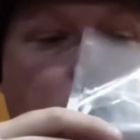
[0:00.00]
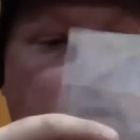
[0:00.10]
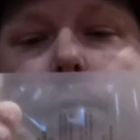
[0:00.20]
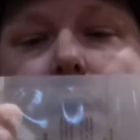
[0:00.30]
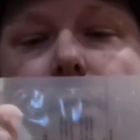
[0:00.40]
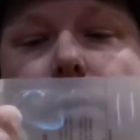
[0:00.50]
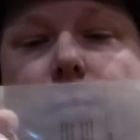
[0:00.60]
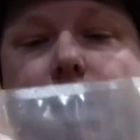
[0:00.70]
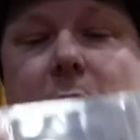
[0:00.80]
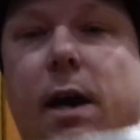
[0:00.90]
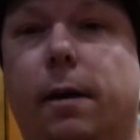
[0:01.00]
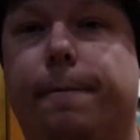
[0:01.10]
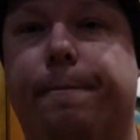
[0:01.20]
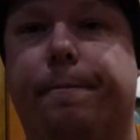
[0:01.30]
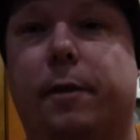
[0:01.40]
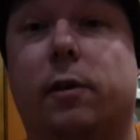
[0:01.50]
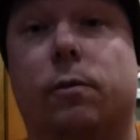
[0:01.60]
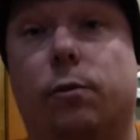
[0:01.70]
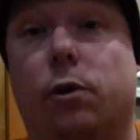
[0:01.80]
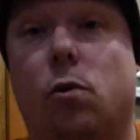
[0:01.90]
A beverage bag. That's
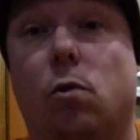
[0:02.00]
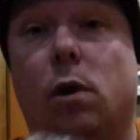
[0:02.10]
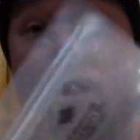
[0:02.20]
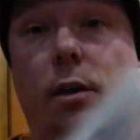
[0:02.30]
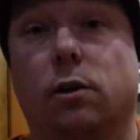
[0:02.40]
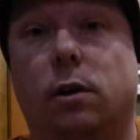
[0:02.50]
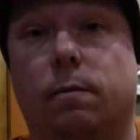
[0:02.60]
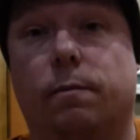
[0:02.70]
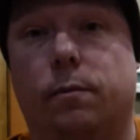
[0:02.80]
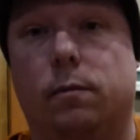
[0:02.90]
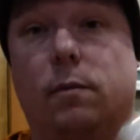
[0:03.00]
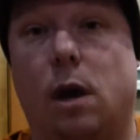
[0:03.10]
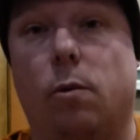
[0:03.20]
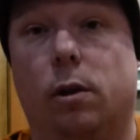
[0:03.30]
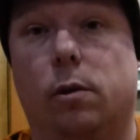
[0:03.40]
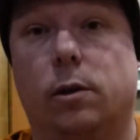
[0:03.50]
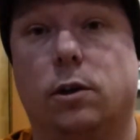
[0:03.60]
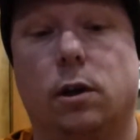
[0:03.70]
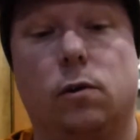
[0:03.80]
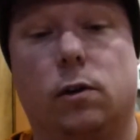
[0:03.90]
pretty cool, I really wish
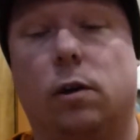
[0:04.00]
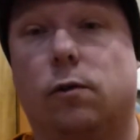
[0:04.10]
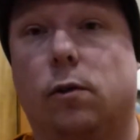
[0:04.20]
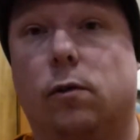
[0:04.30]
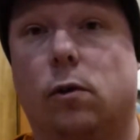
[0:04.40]
they used to introduce